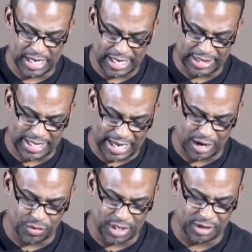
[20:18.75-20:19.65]
in the
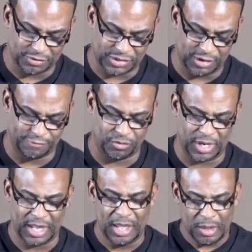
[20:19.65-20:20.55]
area of
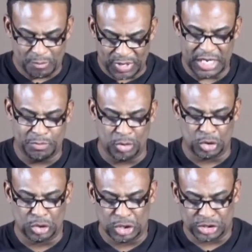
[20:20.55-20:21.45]
suffering.
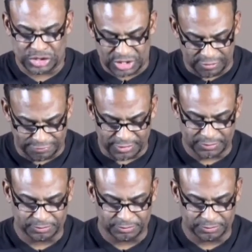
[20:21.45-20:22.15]
People suffer,